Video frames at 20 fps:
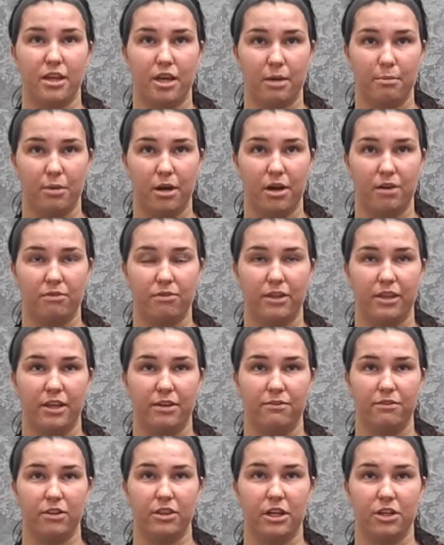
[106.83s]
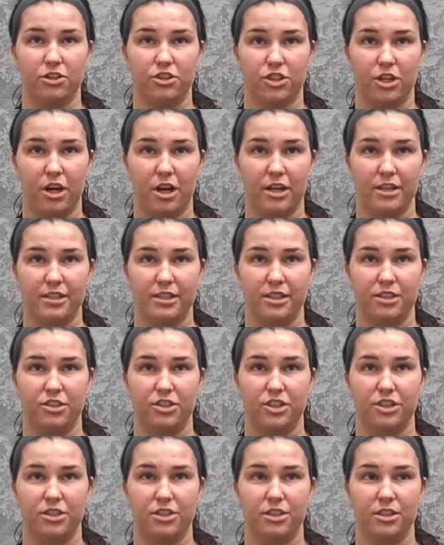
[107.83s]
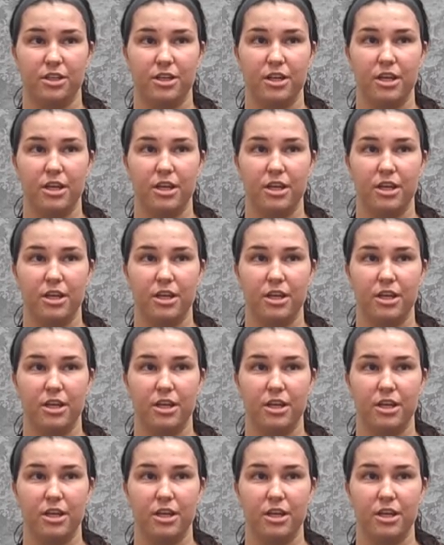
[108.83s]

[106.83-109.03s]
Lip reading: come off looking for their shots, and just